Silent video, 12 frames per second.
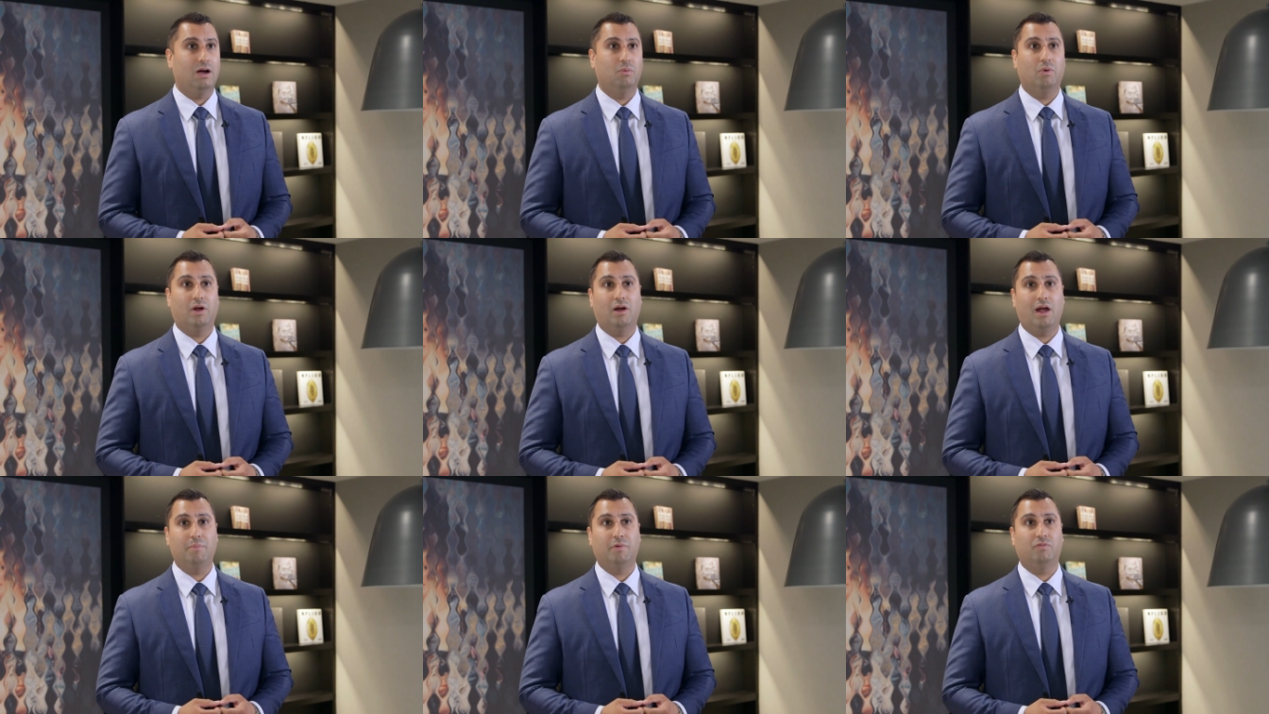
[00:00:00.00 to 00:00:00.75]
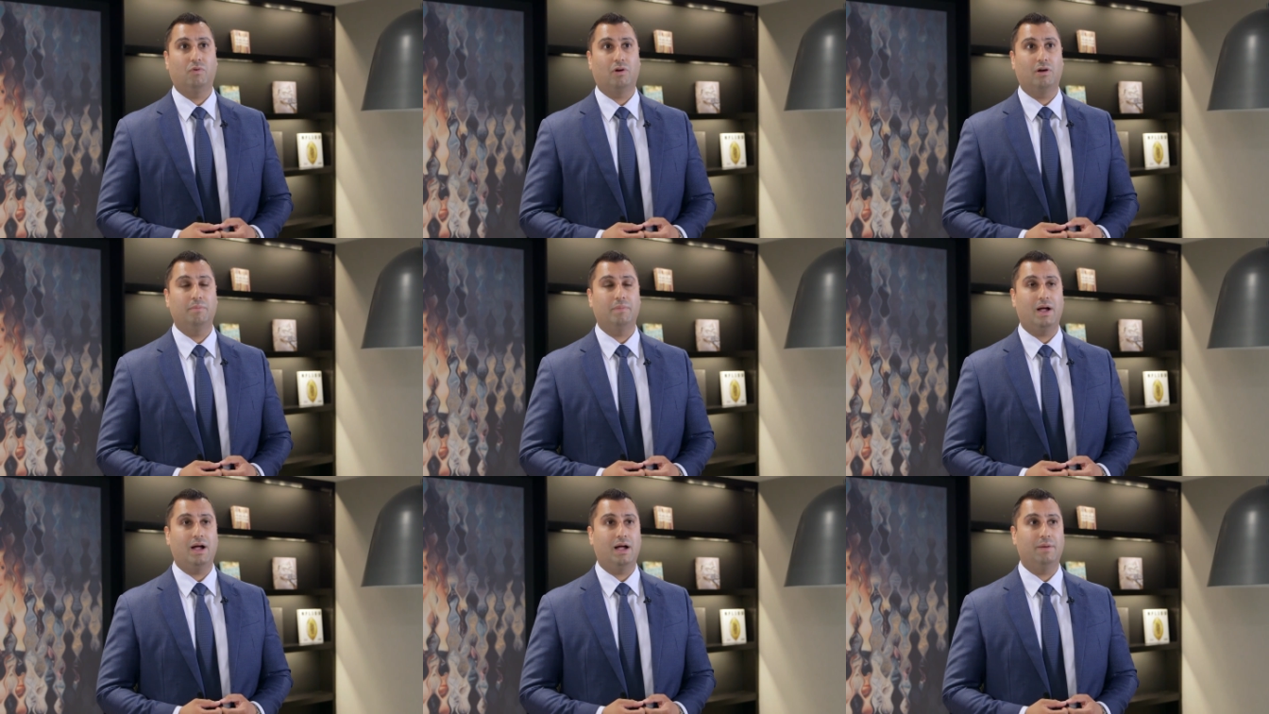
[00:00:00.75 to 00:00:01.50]
where I perform
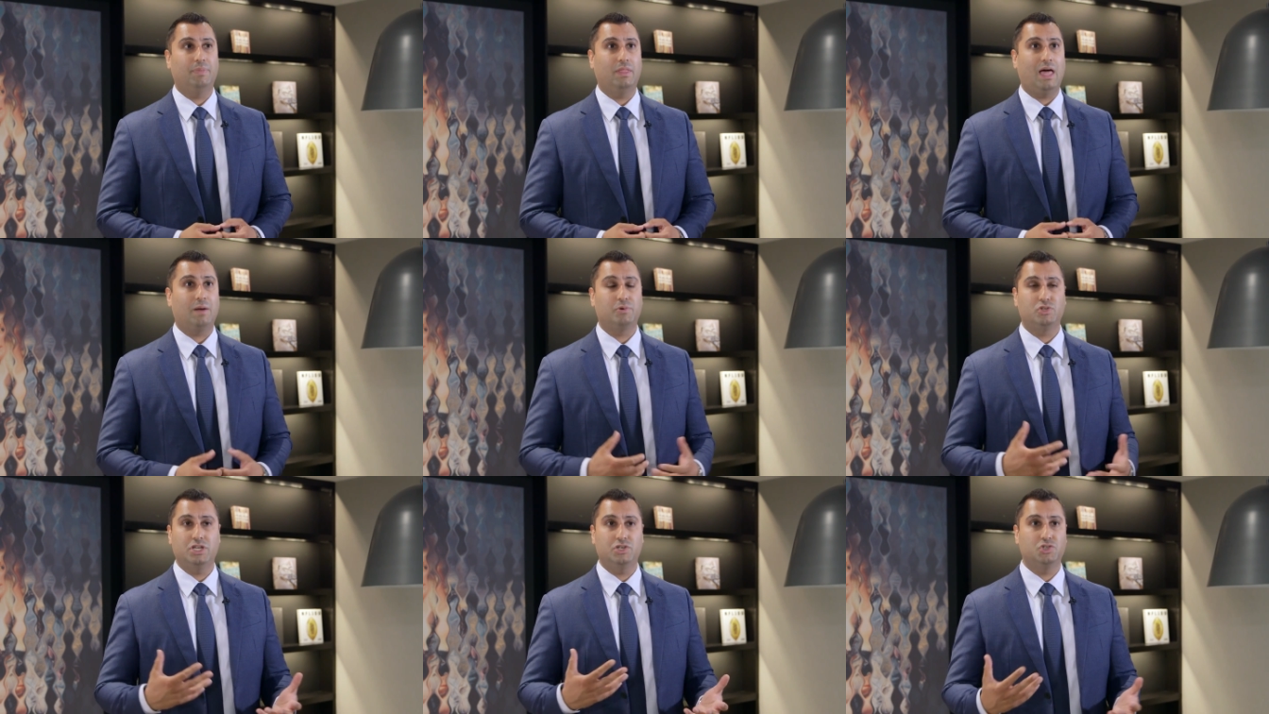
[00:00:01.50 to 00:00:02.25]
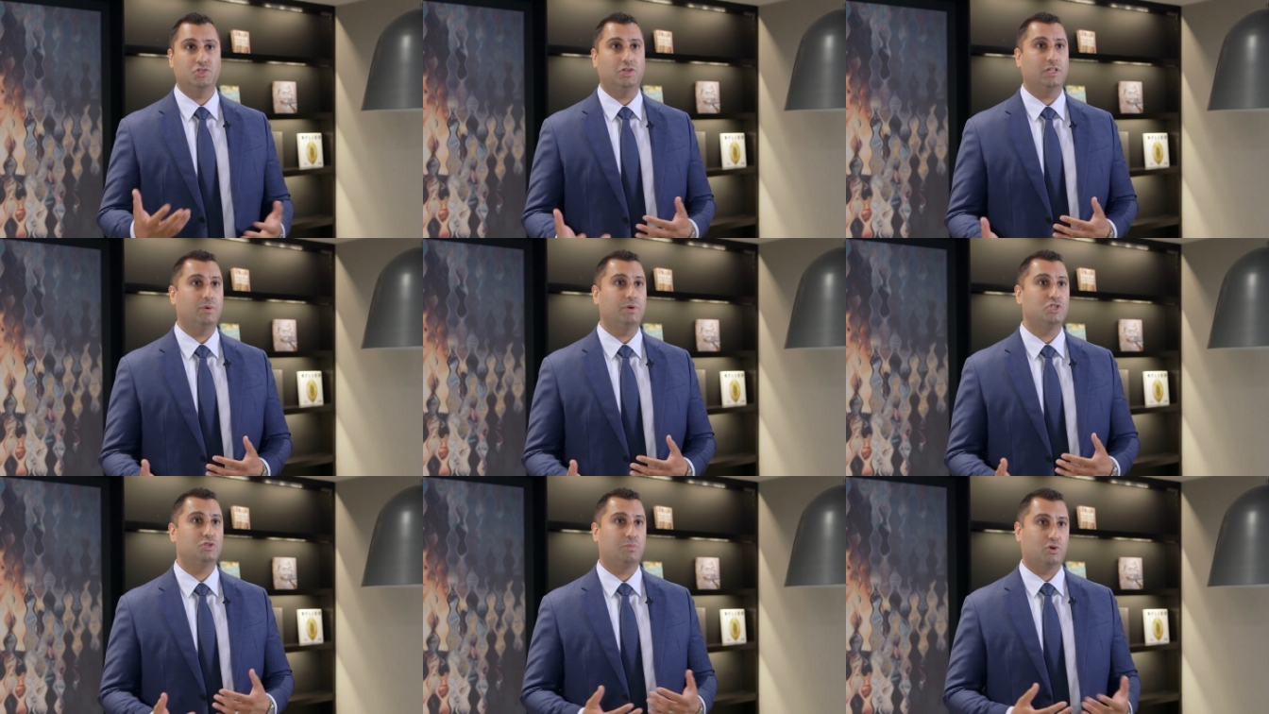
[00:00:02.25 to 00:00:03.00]
a lot of procedures dealing
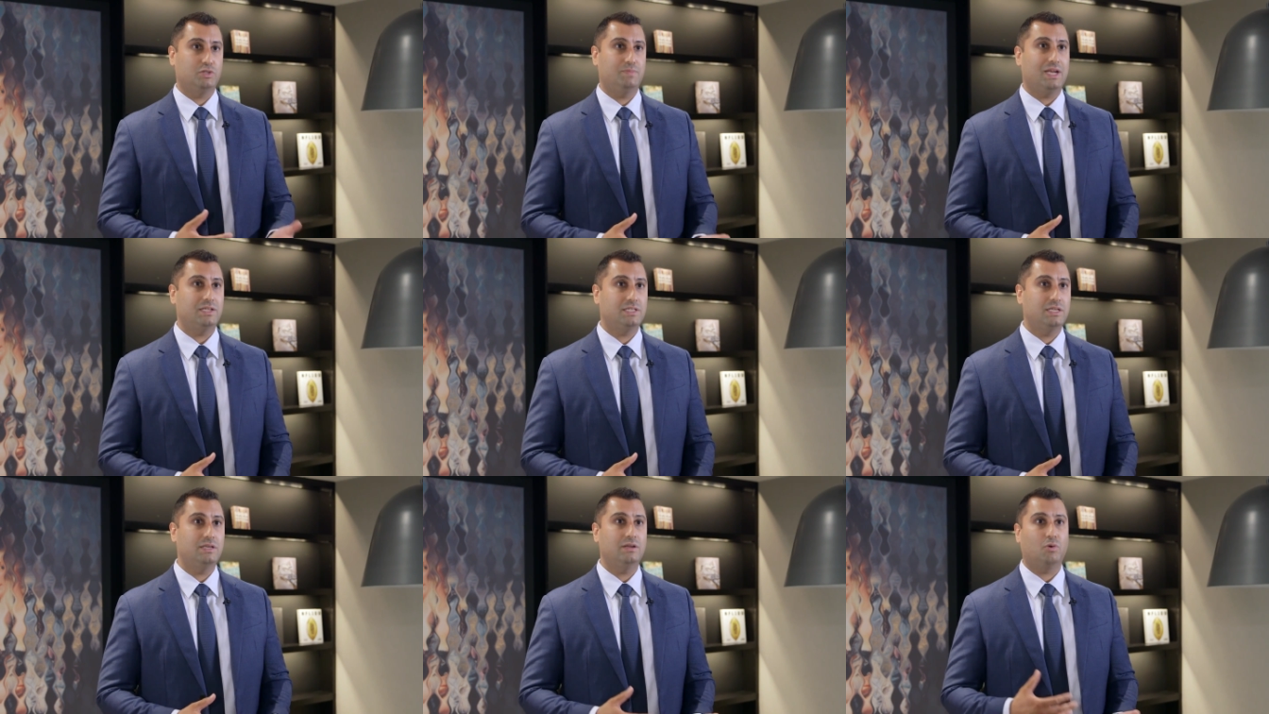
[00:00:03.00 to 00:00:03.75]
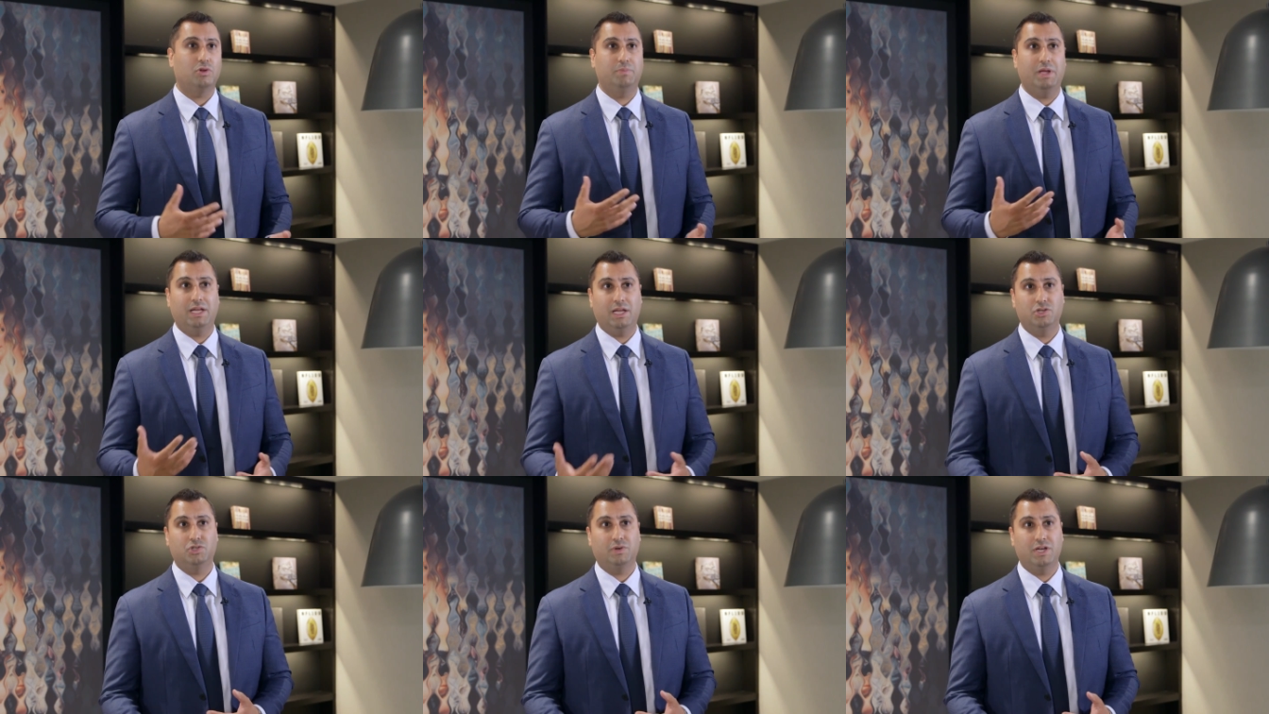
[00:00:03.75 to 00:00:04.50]
with sports medicine, orthopedic
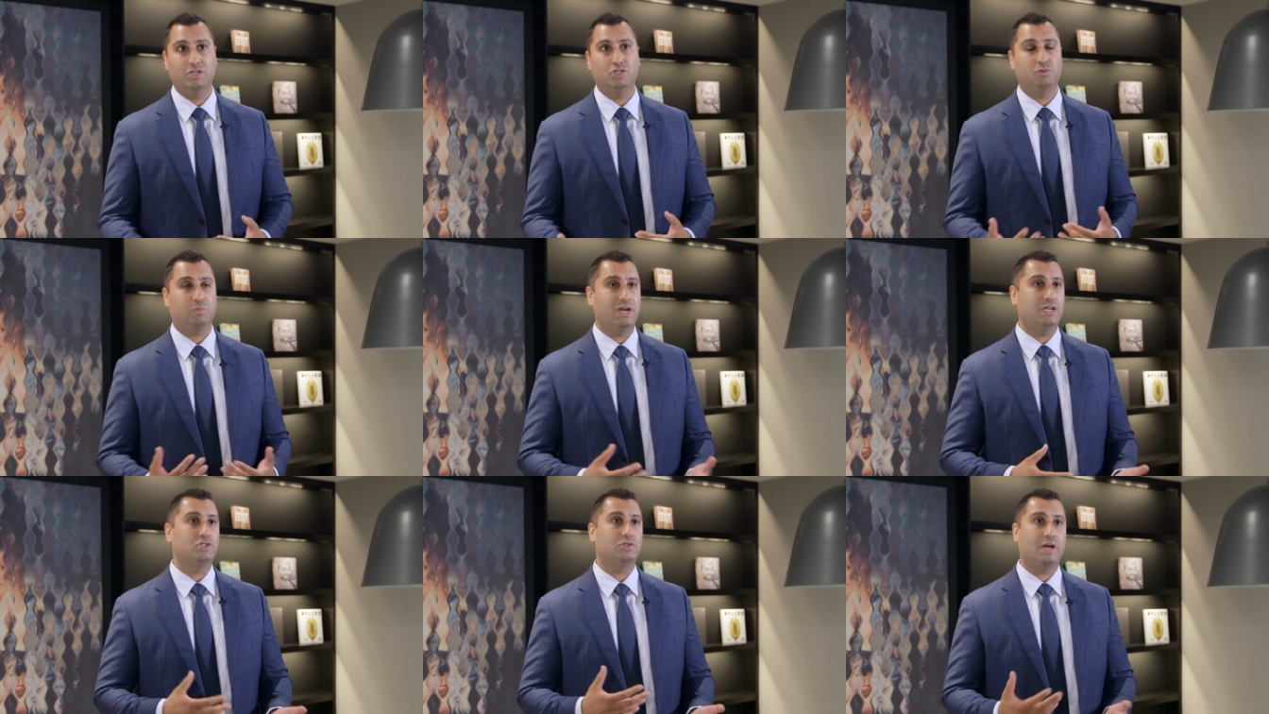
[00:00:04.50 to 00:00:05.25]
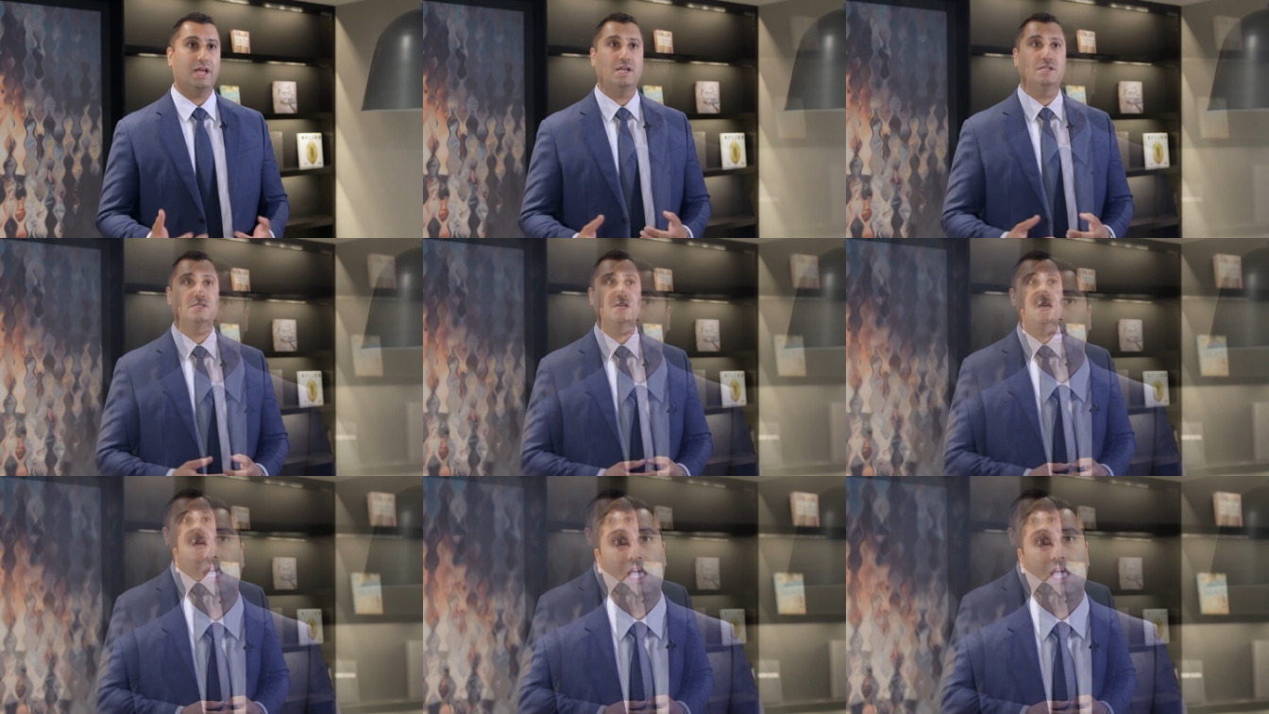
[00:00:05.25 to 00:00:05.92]
injuries, sprains, strains.